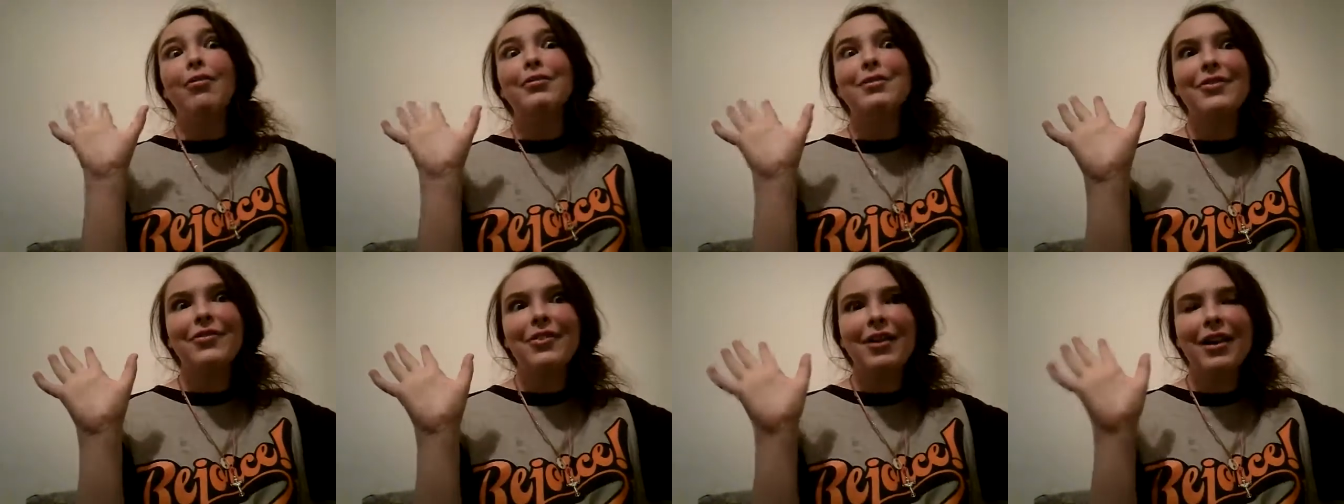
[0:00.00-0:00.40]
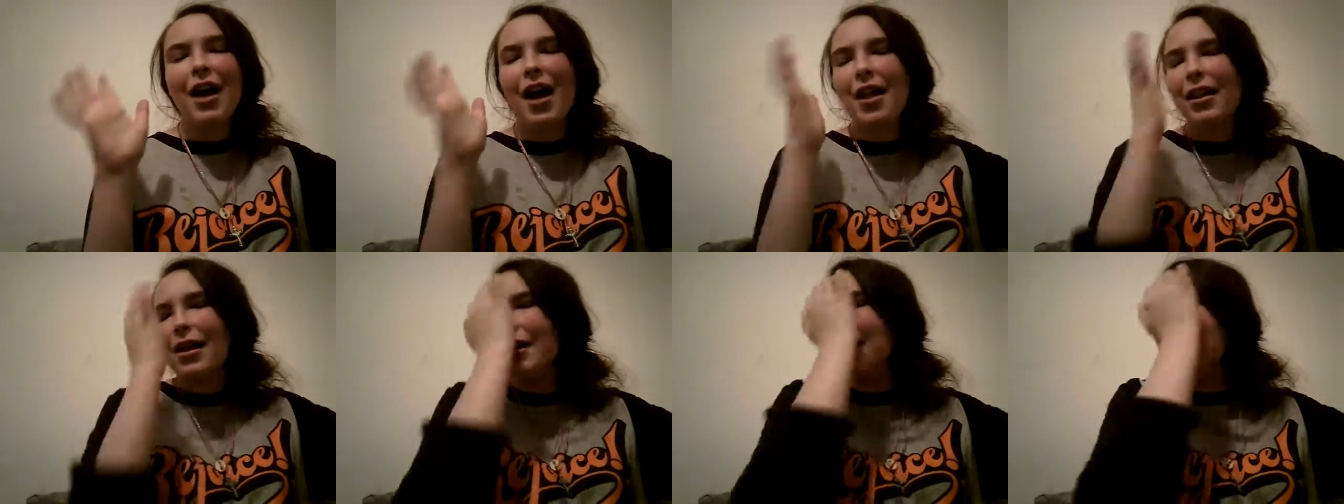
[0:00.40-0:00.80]
different
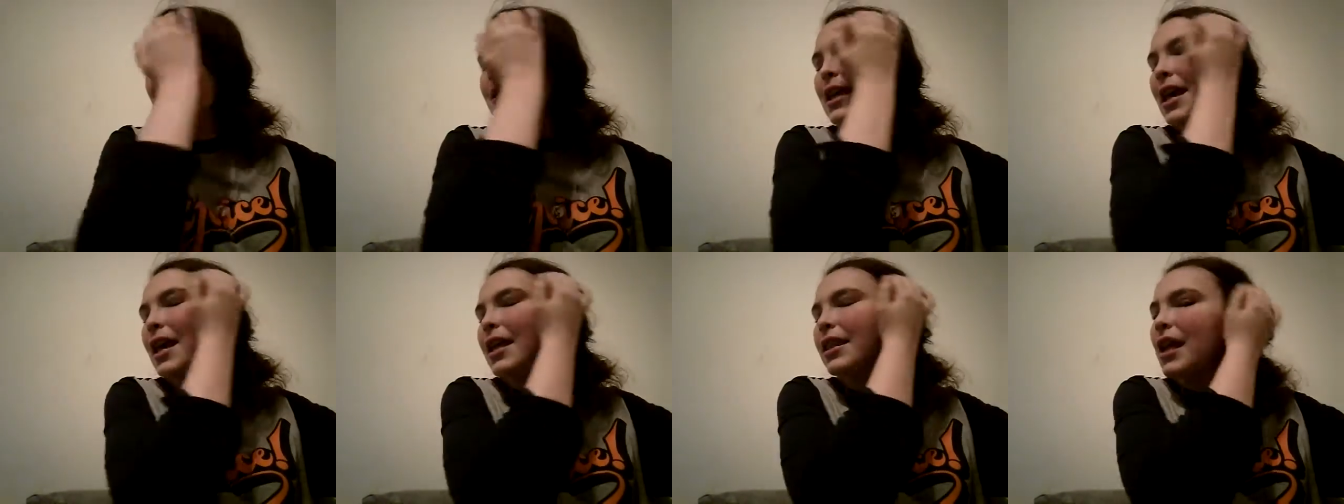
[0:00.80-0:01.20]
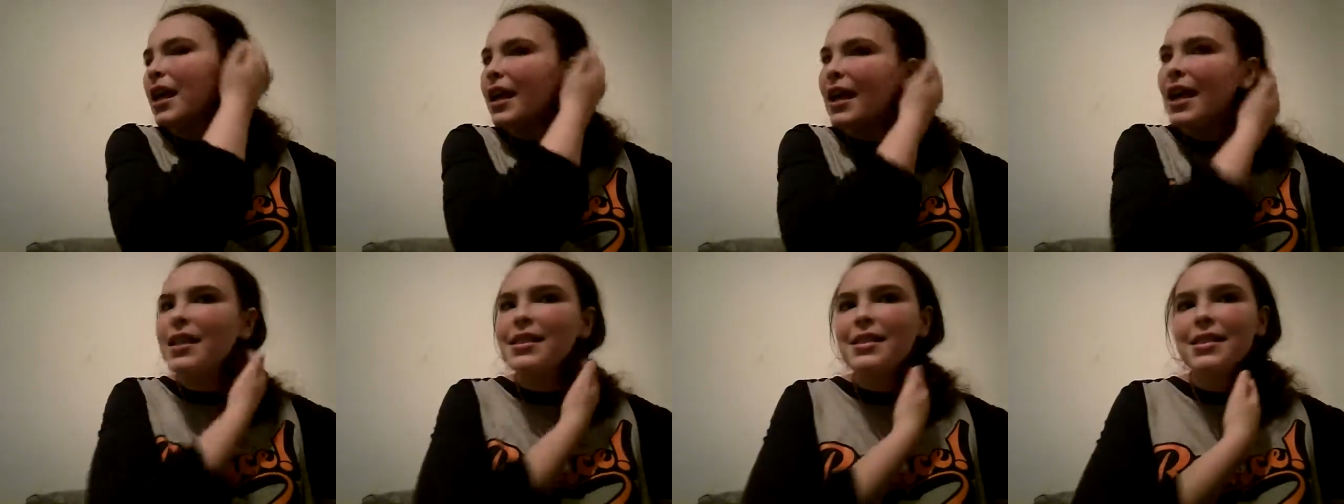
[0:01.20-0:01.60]
colors, and
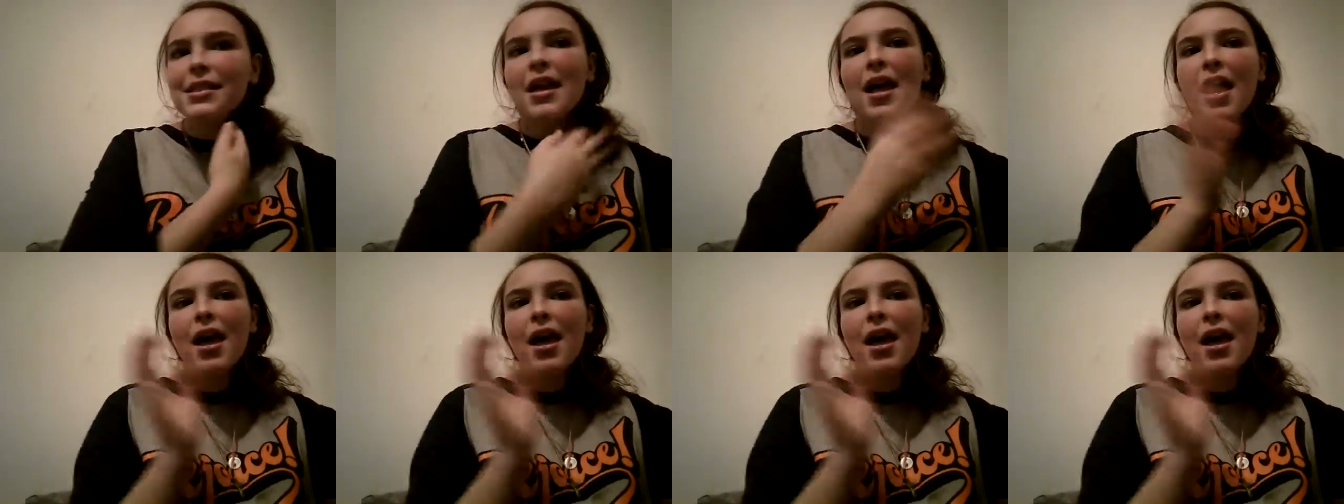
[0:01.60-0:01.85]
it's